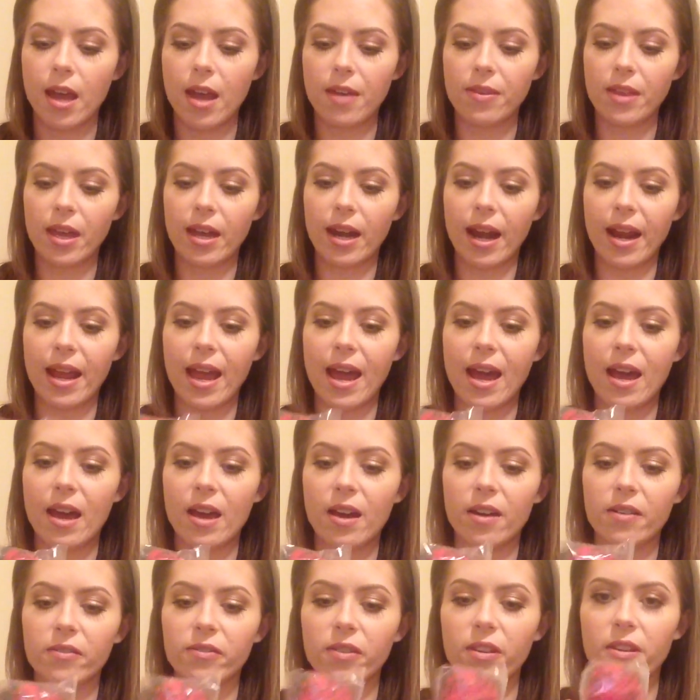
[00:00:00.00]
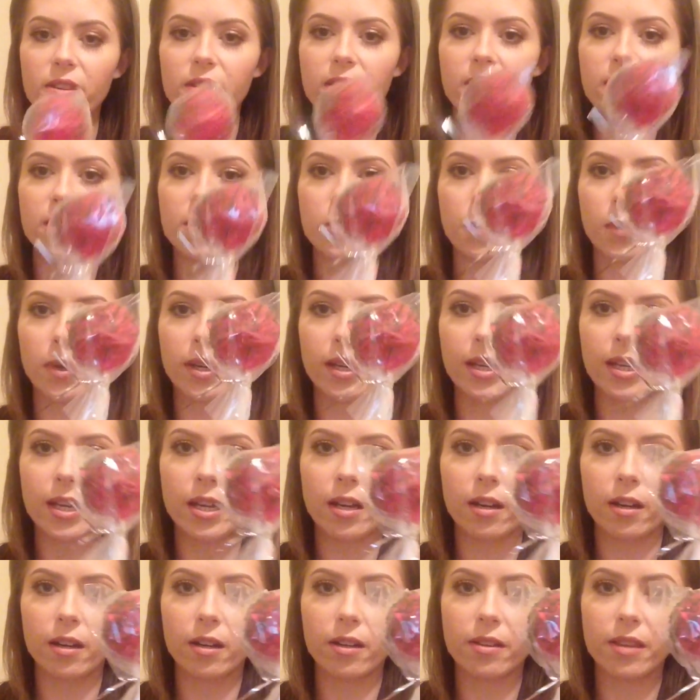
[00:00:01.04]
And then I have this one
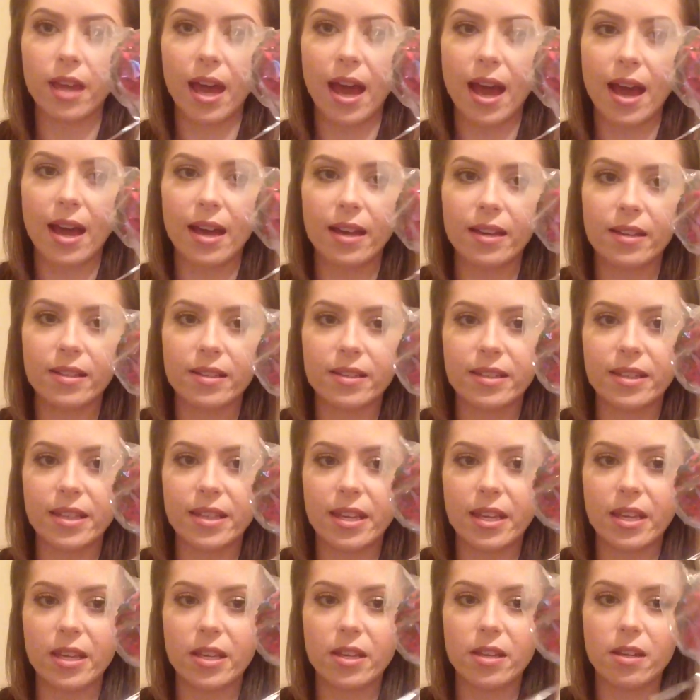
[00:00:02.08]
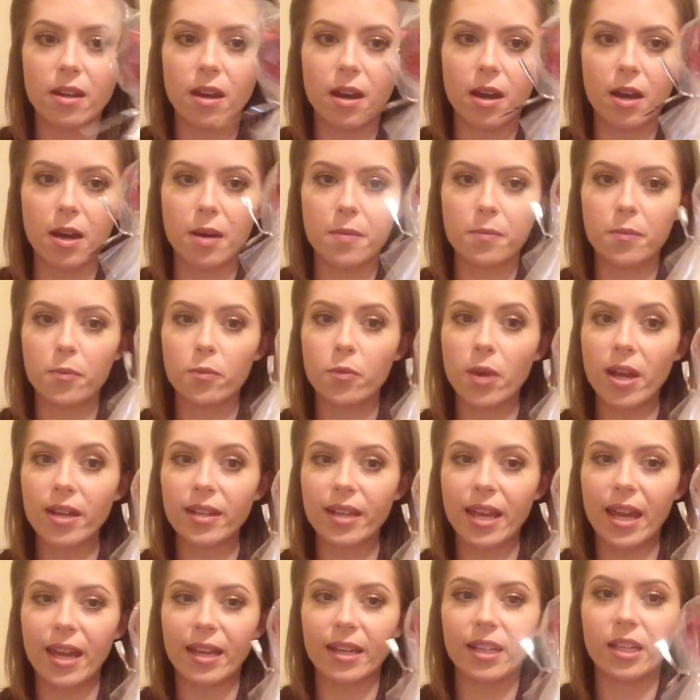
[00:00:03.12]
here that has the um,
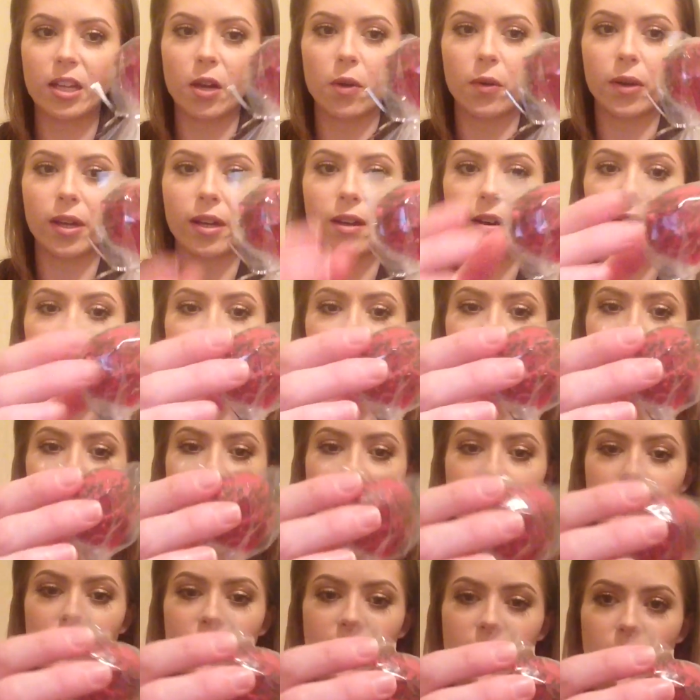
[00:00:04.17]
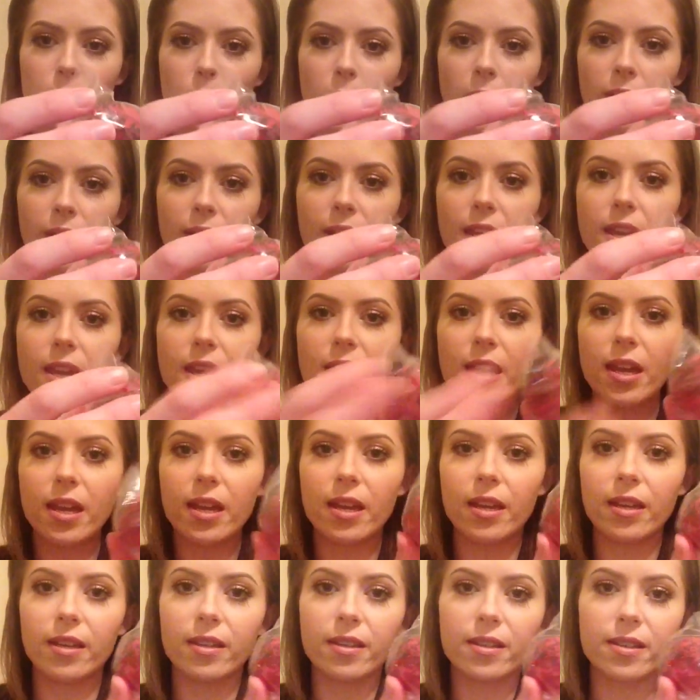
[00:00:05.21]
red candy coating on it, and this one
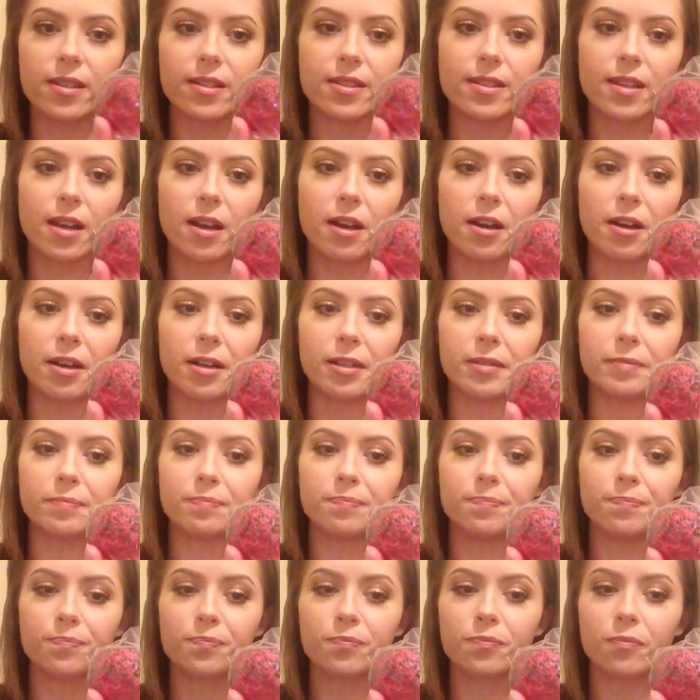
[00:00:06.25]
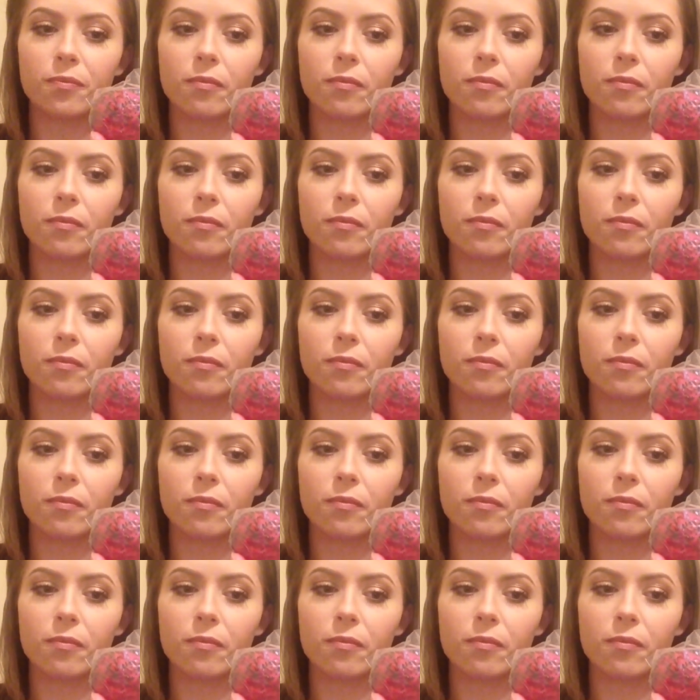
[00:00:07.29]
is, um,